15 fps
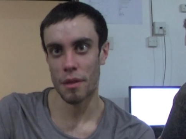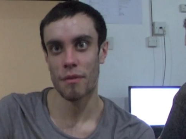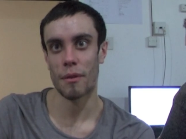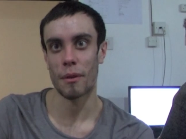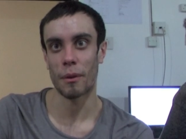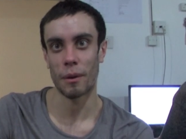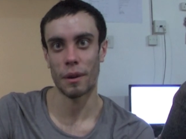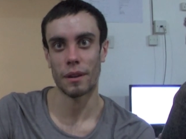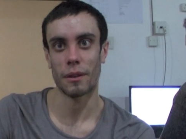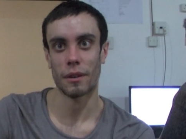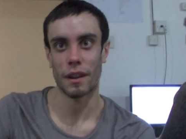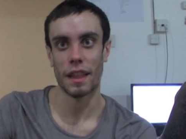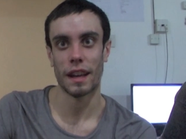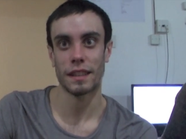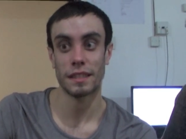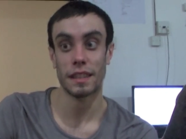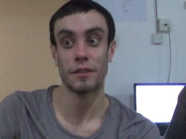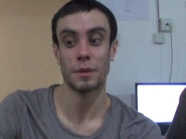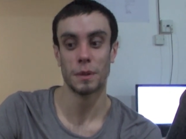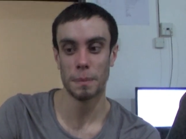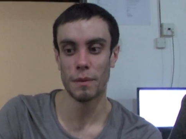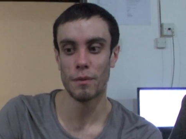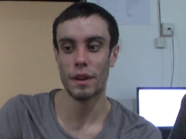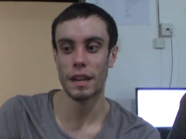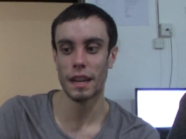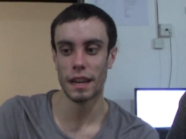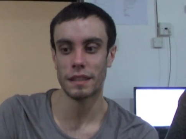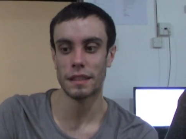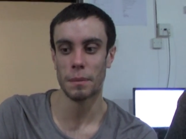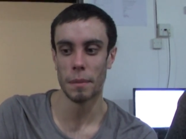through and all of that stuff. So it's been really
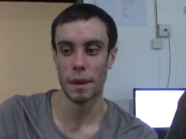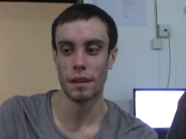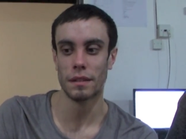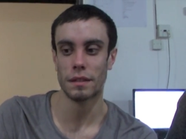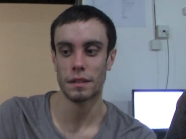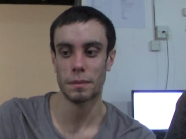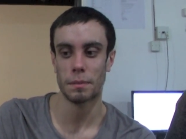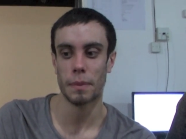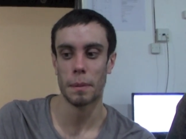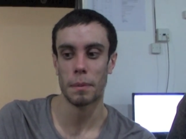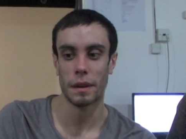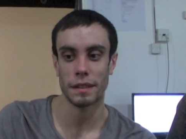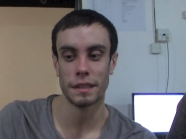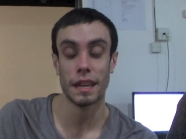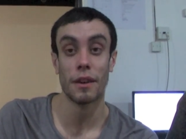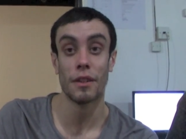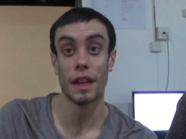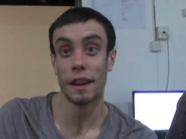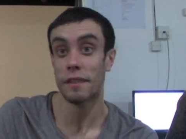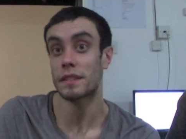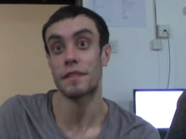nice to meet people and see how they've